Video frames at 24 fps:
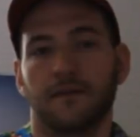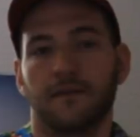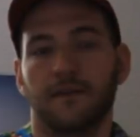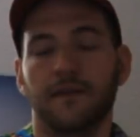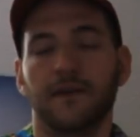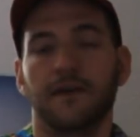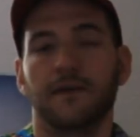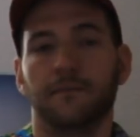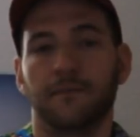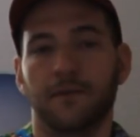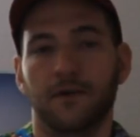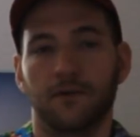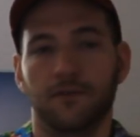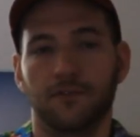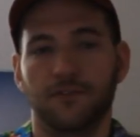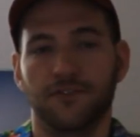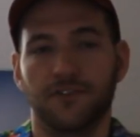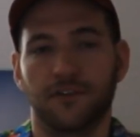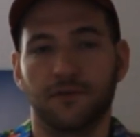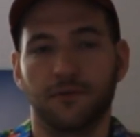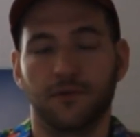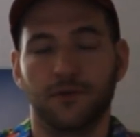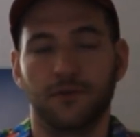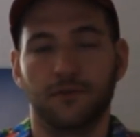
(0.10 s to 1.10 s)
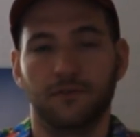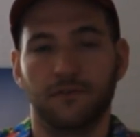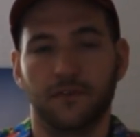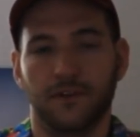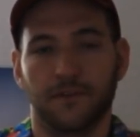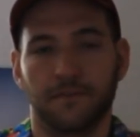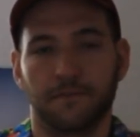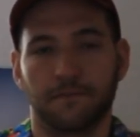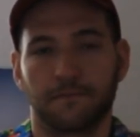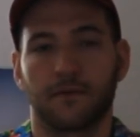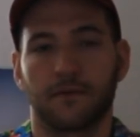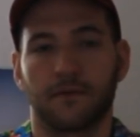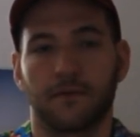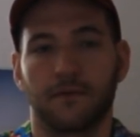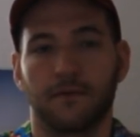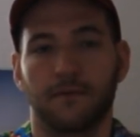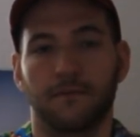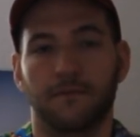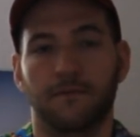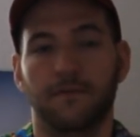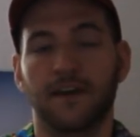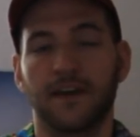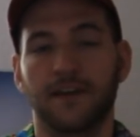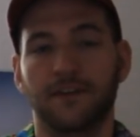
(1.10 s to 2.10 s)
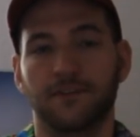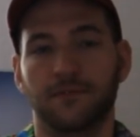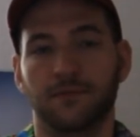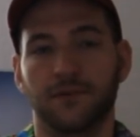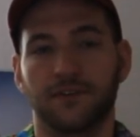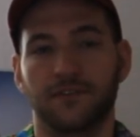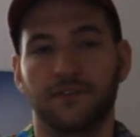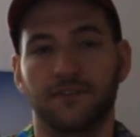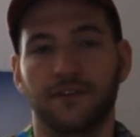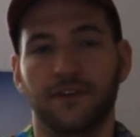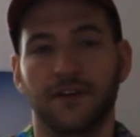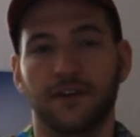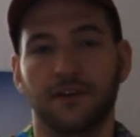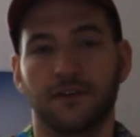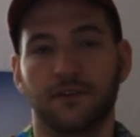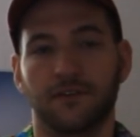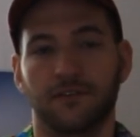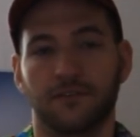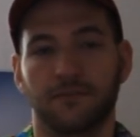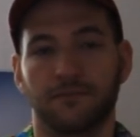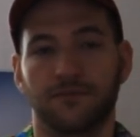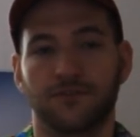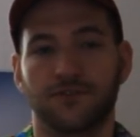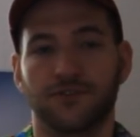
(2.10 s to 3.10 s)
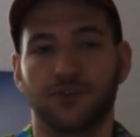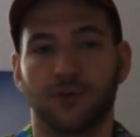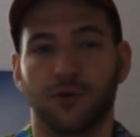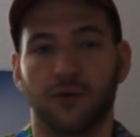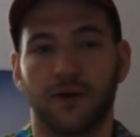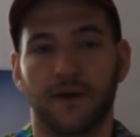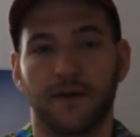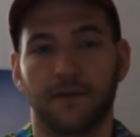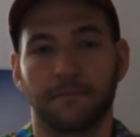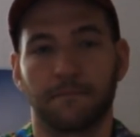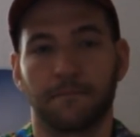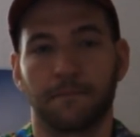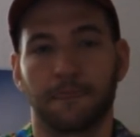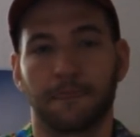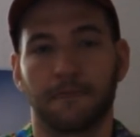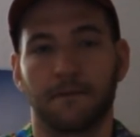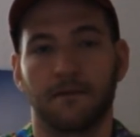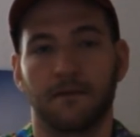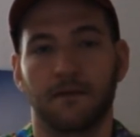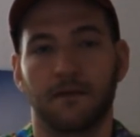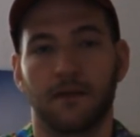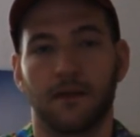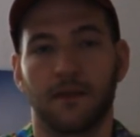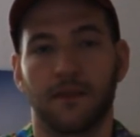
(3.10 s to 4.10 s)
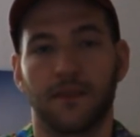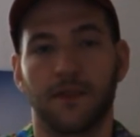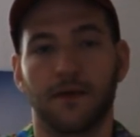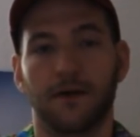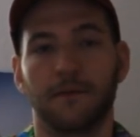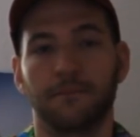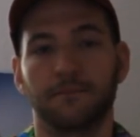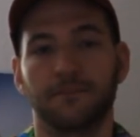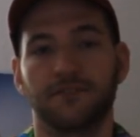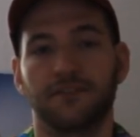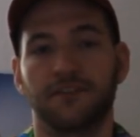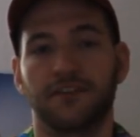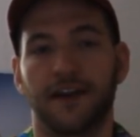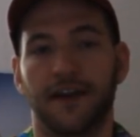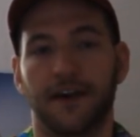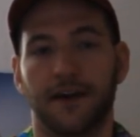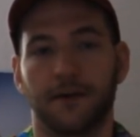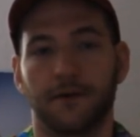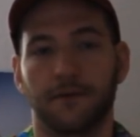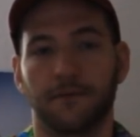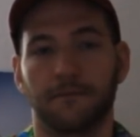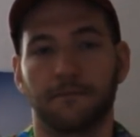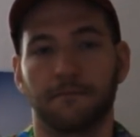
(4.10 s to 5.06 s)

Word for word: The Emoji Movie, face with tears of joy, thumbs down,